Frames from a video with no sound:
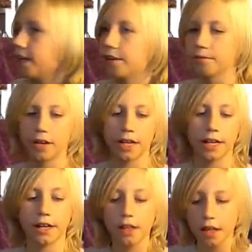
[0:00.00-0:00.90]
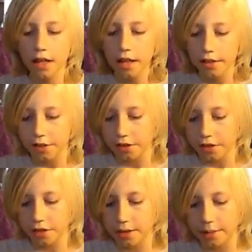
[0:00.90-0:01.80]
on running this as a
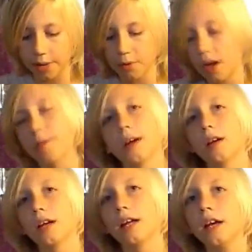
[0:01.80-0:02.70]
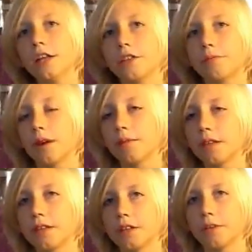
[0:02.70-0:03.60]
semi-primary, this probably
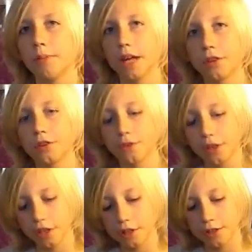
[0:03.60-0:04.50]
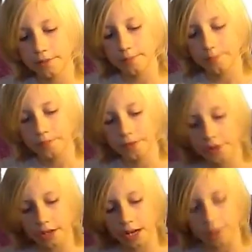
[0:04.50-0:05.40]
isn't your best choice.
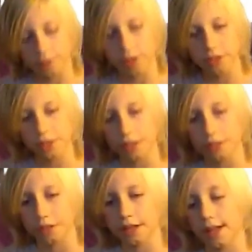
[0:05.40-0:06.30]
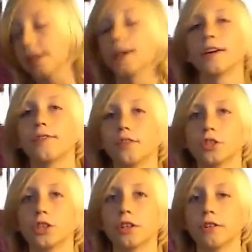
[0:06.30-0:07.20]
I would run this as a secondary for
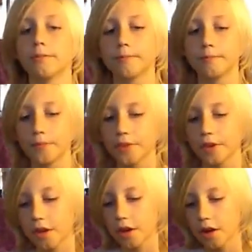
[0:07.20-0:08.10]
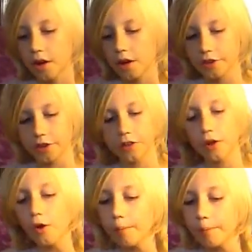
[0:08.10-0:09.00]
sure. The
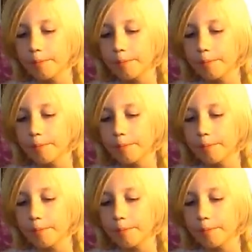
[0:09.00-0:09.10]
scope,